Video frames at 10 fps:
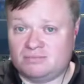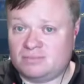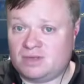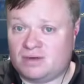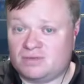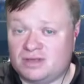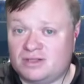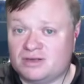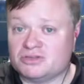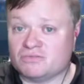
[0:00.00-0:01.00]
you know,
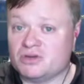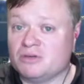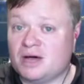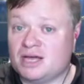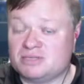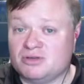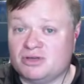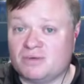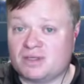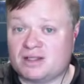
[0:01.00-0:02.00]
there's a real
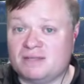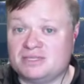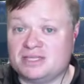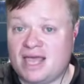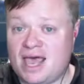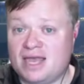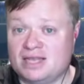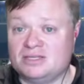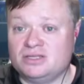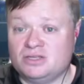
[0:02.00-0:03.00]
possibility with Clemson and